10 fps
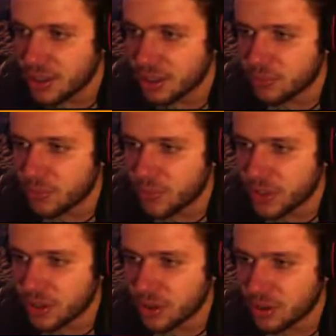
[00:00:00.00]
And,
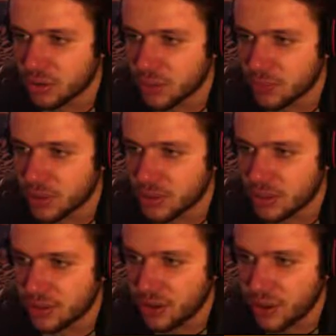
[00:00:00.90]
and going to get burned
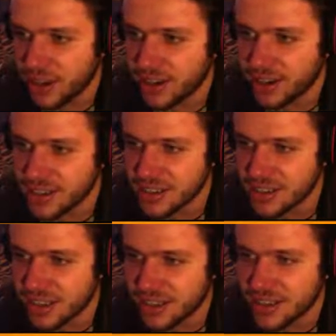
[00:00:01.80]
down. Now, Rehgar
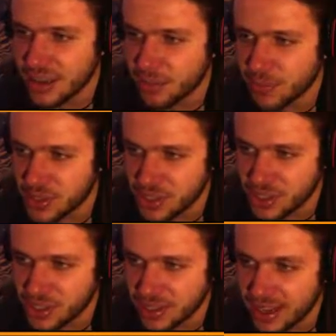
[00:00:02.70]
is in the same
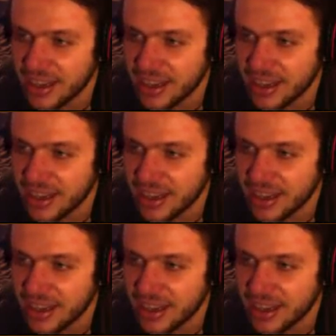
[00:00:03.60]
position